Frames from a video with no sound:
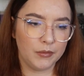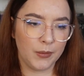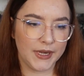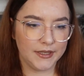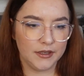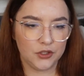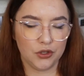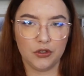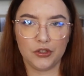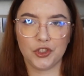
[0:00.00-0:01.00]
Reni
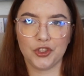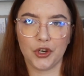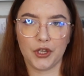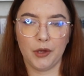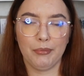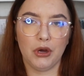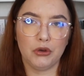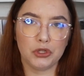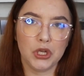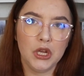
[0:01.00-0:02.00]
Eddo-Lodge talking
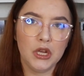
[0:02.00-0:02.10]
about